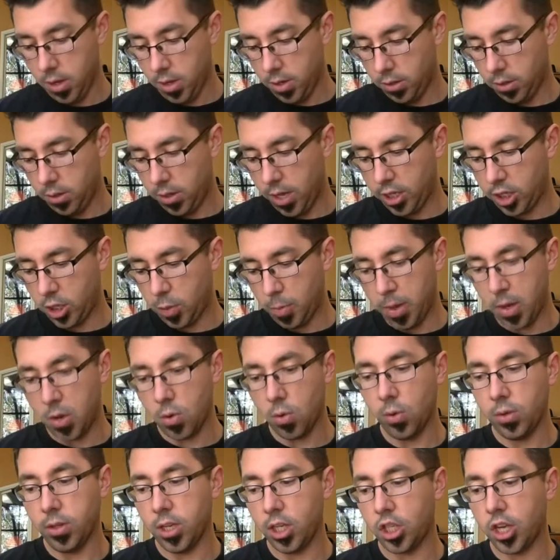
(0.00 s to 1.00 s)
So that should be
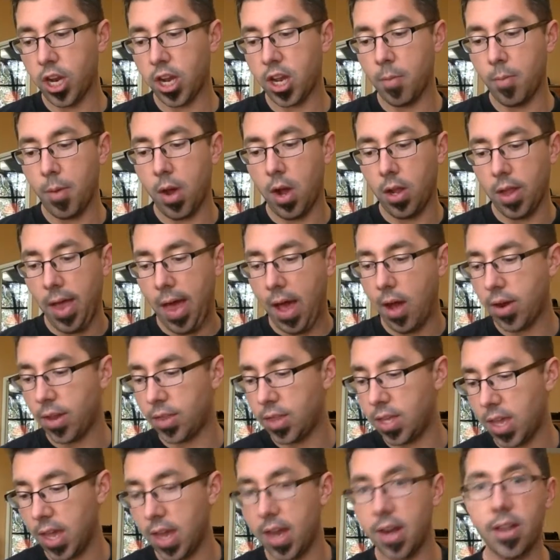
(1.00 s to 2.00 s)
cool to check them all out
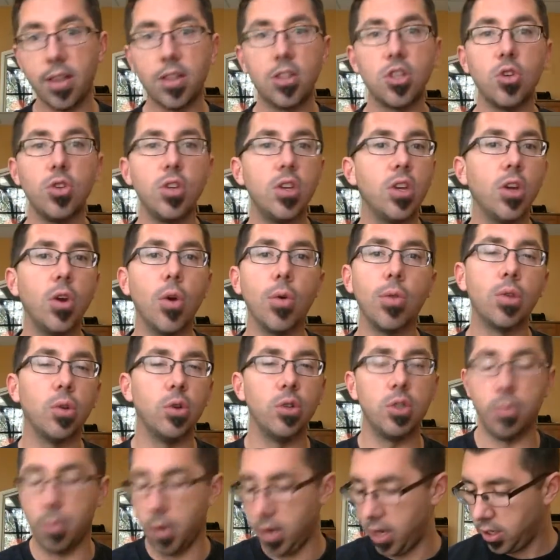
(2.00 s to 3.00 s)
at the end. And so you can go through
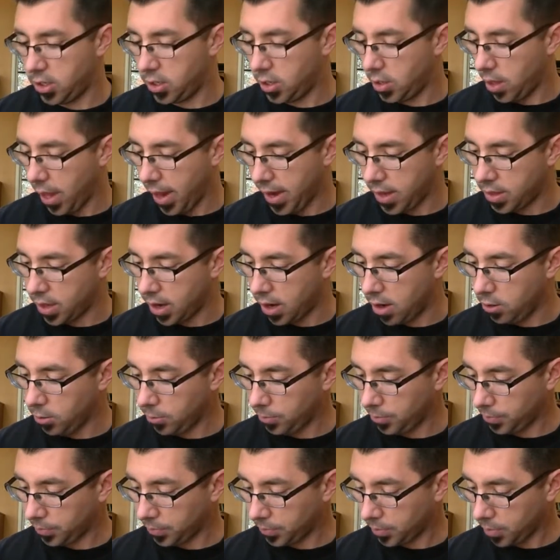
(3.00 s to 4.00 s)
as many as you like there.
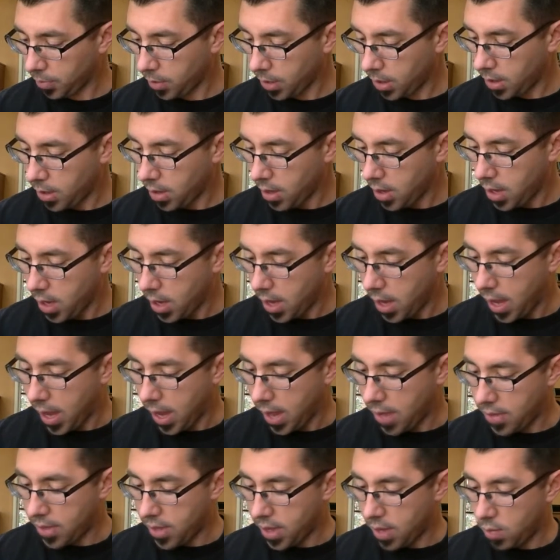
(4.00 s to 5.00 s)

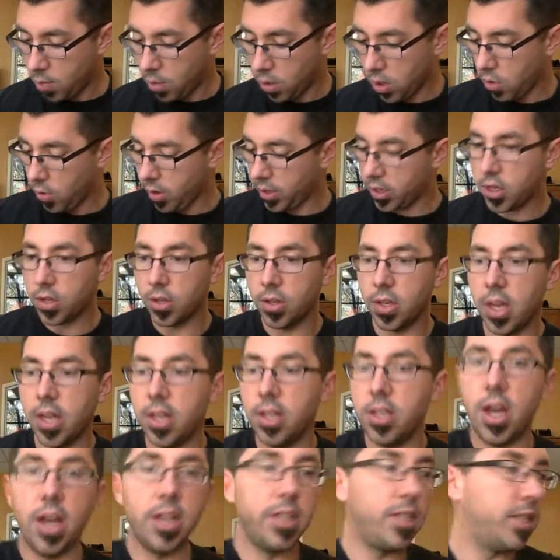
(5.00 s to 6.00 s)
And then we're going to a